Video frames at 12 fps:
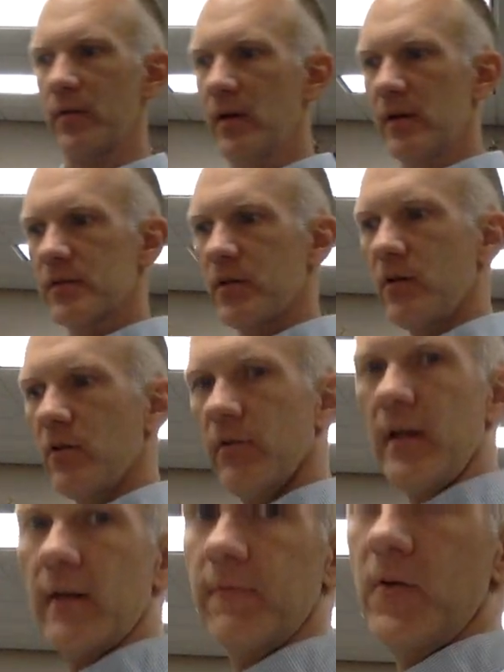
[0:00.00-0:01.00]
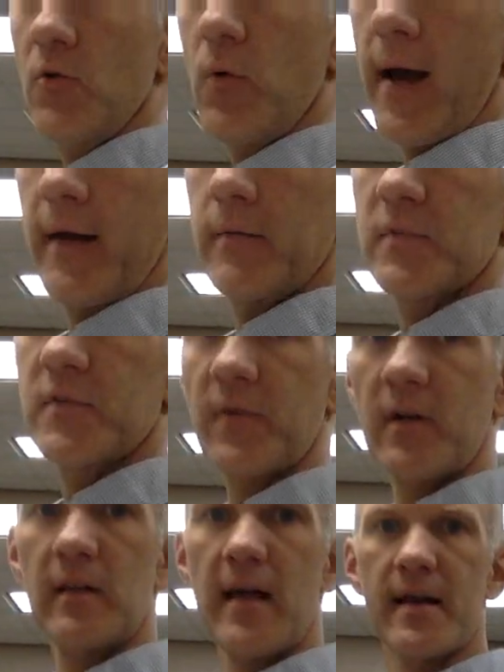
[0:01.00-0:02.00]
So you'll need a few items for
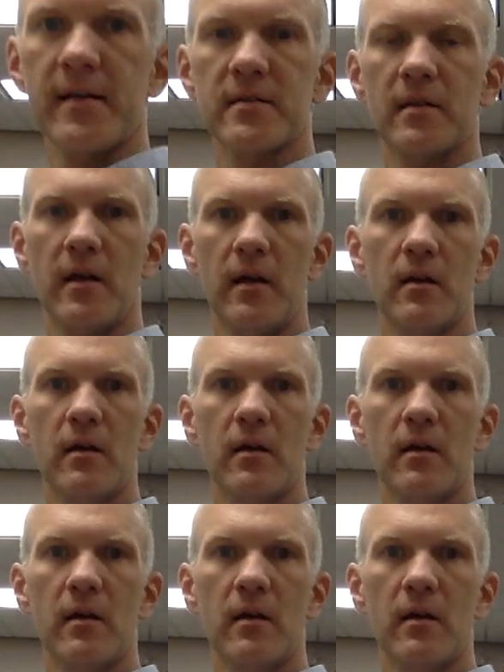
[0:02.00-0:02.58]
class today.